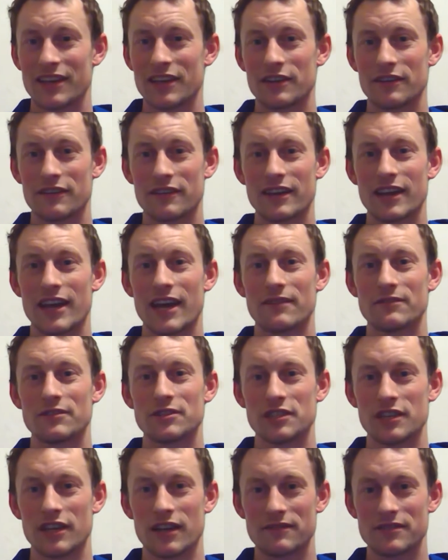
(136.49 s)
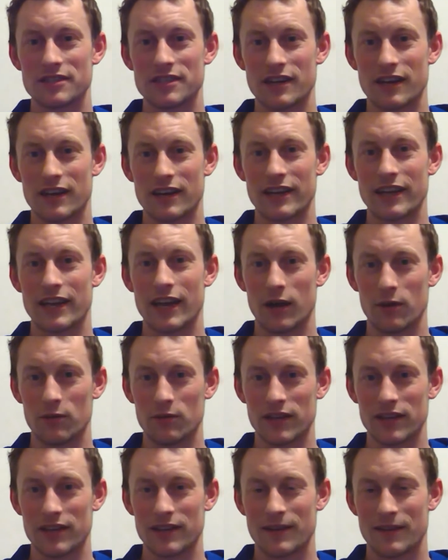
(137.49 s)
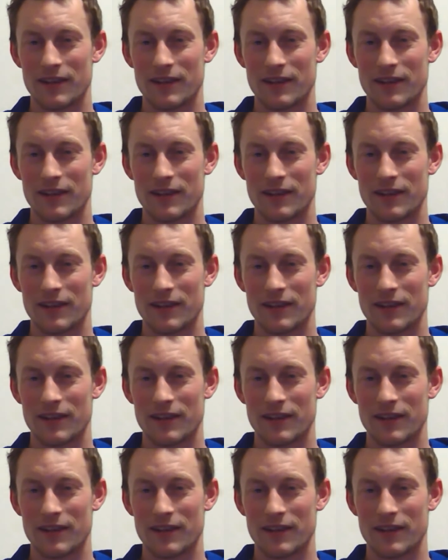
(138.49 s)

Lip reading: you're going to have a GFCI outlet.